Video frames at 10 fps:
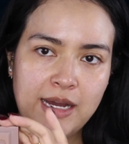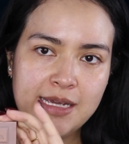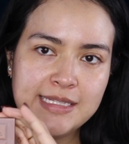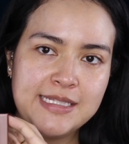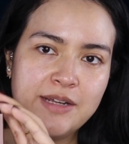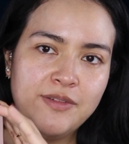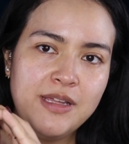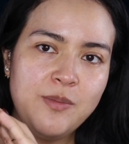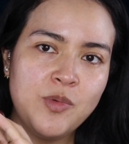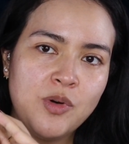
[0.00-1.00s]
is
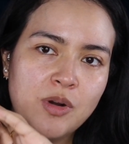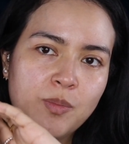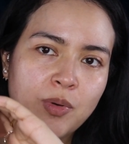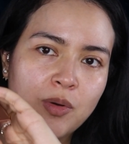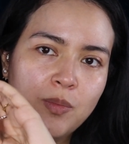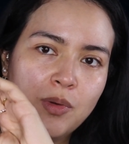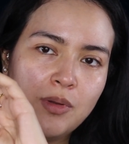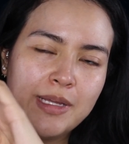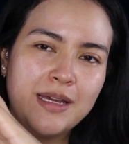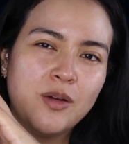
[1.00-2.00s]
definitely more purple,
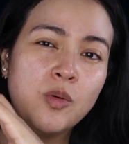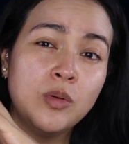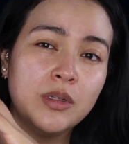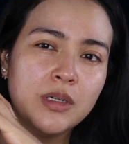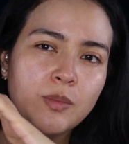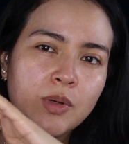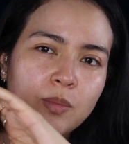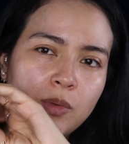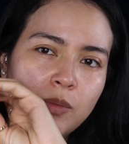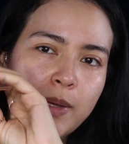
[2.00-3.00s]
like a cooler
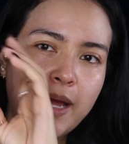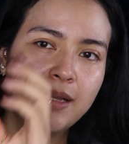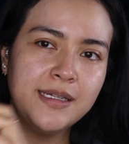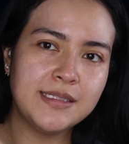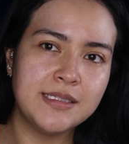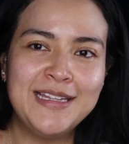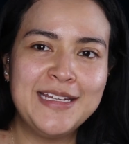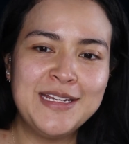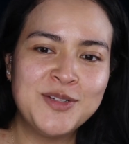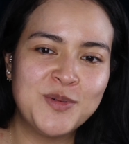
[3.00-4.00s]
purple palette,
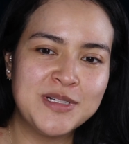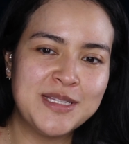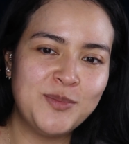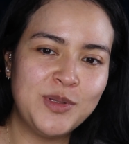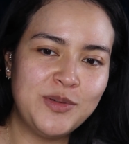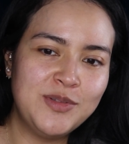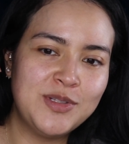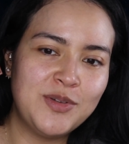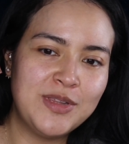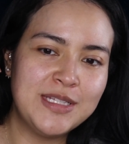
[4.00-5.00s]
leaning towards the blues.
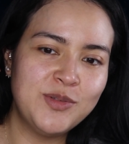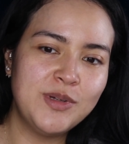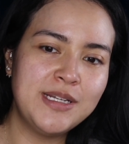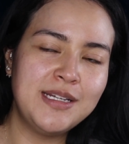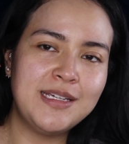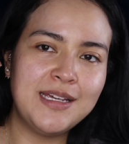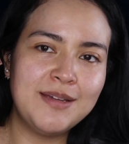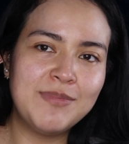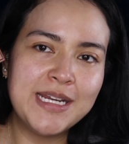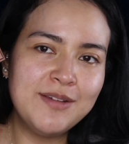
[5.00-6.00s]
So this one, it
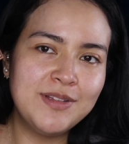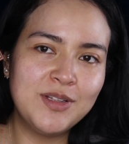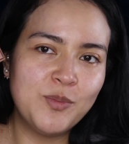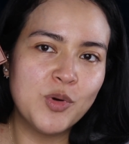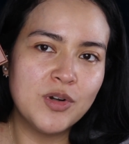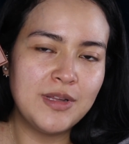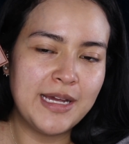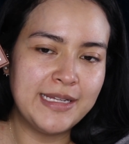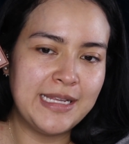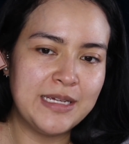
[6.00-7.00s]
might even look
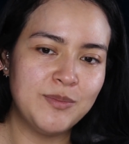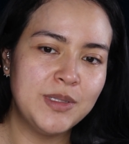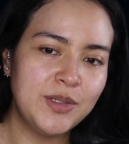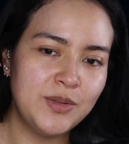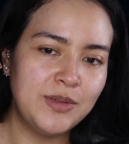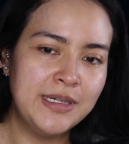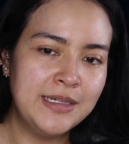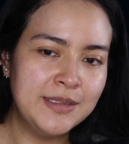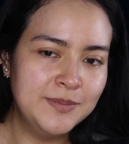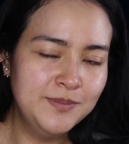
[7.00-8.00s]
borderline light blue.
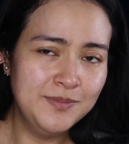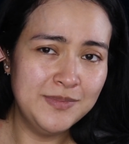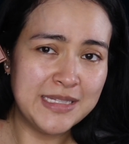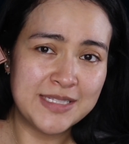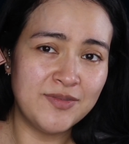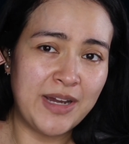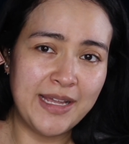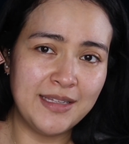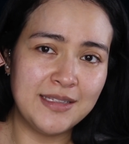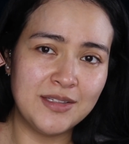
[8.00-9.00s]
This
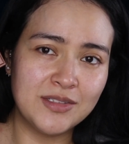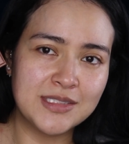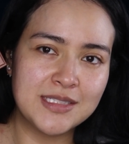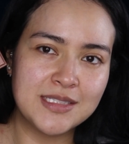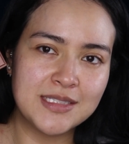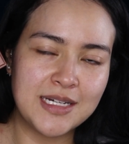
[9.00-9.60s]
violet looks